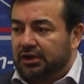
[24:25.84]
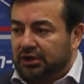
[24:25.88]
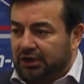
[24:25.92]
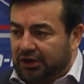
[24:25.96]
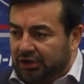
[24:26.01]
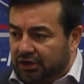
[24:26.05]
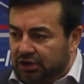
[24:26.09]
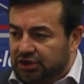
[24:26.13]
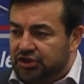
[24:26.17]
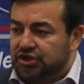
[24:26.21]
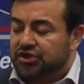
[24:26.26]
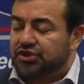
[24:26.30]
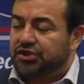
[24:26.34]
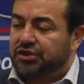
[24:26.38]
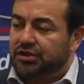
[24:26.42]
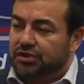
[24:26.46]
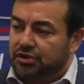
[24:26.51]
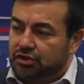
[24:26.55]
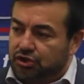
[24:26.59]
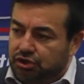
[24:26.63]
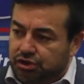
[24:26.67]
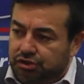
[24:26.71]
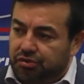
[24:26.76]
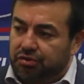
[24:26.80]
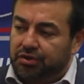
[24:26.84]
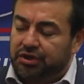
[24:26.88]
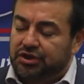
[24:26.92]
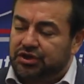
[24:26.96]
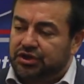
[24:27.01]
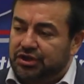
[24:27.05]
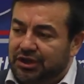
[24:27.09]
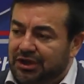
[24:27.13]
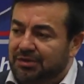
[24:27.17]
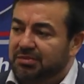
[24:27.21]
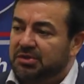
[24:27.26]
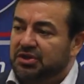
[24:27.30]
Christian,
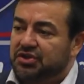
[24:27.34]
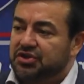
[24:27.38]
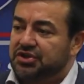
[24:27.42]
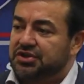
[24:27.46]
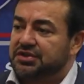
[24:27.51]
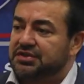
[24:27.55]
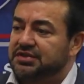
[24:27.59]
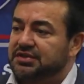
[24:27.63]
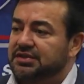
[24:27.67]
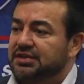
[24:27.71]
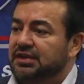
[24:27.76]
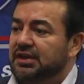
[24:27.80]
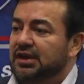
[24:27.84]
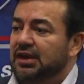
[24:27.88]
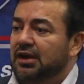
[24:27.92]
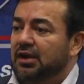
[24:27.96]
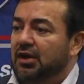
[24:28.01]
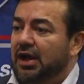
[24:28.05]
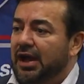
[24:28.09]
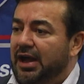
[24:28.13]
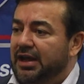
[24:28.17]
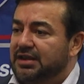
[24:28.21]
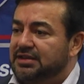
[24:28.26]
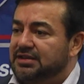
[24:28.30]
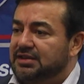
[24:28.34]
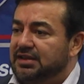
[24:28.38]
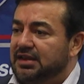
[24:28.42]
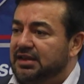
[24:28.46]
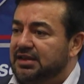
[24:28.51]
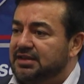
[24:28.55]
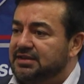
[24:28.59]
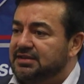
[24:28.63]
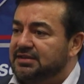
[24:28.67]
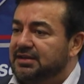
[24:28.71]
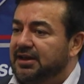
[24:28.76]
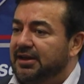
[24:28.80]
Jewish images as
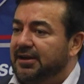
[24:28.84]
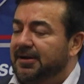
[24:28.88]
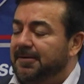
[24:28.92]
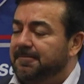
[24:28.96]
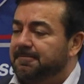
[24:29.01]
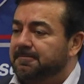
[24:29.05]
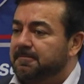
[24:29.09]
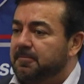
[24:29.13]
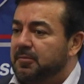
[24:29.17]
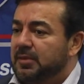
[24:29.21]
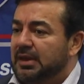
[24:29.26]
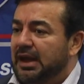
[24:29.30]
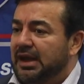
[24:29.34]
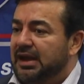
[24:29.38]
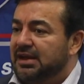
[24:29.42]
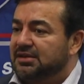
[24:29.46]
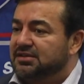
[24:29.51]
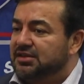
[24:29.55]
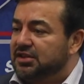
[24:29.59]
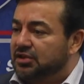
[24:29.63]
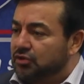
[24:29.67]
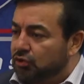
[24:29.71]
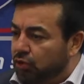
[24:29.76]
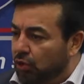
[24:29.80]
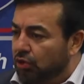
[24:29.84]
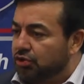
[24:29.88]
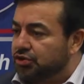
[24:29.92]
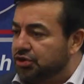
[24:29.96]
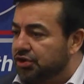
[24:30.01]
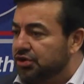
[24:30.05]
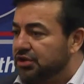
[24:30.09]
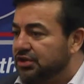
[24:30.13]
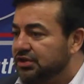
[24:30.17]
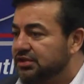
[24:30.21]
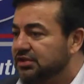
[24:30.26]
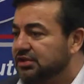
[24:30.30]
these
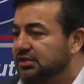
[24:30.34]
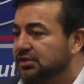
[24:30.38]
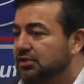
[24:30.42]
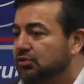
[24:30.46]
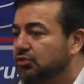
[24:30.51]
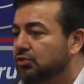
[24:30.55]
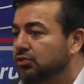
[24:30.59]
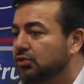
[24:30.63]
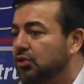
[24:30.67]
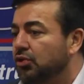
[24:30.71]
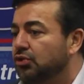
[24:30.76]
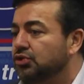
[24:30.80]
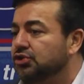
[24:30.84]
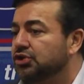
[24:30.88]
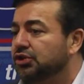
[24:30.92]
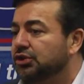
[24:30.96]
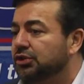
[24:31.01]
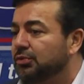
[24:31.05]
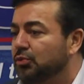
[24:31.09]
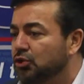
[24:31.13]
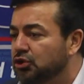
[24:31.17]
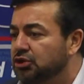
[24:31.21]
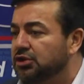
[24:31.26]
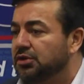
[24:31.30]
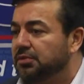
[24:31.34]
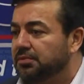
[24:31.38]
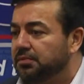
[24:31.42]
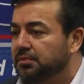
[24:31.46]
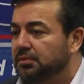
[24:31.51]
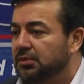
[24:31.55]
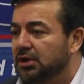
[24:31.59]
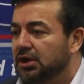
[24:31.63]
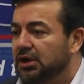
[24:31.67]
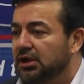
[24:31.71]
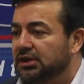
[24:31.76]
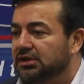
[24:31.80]
torturers torture the Muslim
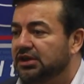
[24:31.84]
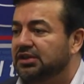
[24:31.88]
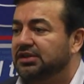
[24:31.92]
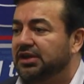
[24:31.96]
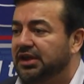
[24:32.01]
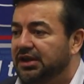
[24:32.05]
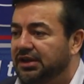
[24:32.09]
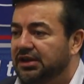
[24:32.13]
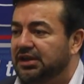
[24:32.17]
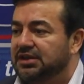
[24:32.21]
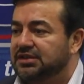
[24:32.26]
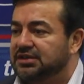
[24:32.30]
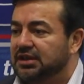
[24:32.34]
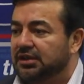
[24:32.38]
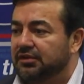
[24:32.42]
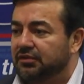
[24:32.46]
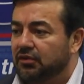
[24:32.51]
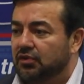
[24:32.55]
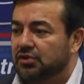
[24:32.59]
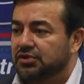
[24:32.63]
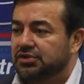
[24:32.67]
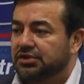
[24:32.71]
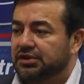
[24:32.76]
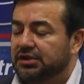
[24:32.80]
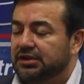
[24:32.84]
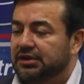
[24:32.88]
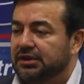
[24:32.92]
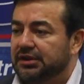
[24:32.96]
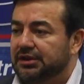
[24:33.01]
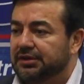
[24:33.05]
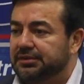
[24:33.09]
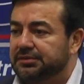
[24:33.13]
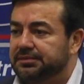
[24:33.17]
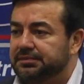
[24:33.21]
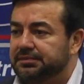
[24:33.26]
detainees, unfortunately.